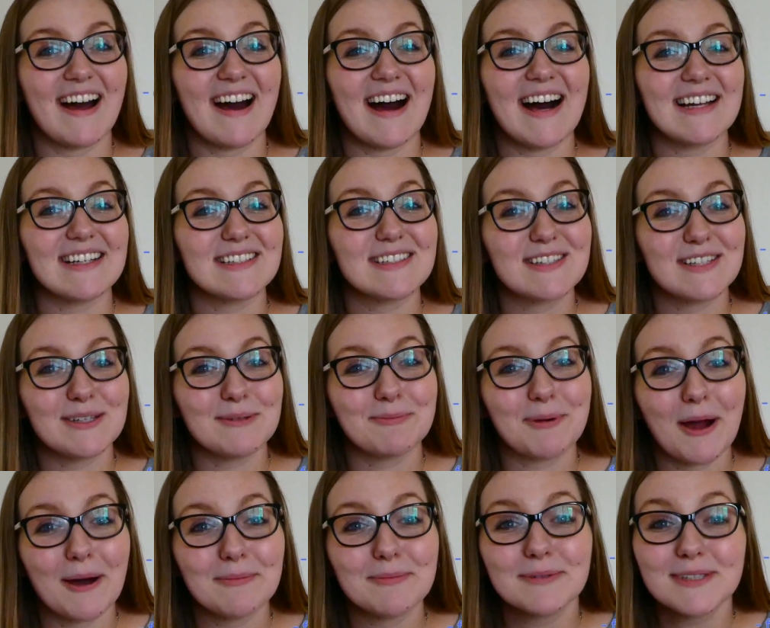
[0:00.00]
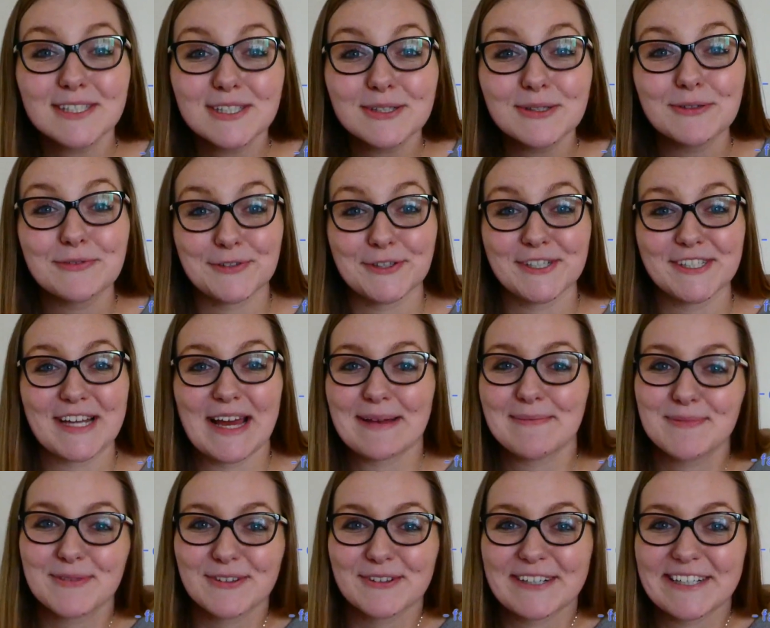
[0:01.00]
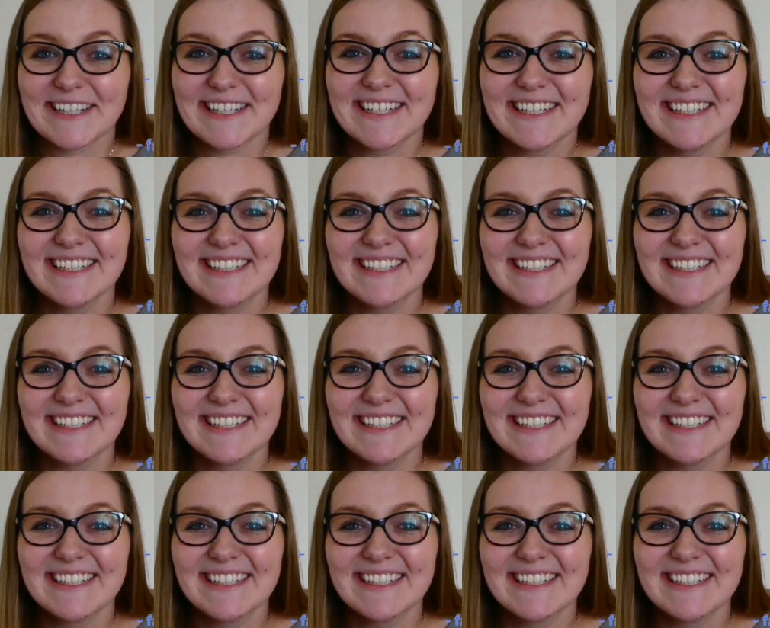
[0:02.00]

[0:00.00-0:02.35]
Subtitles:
honestly you probably do if you're type 3.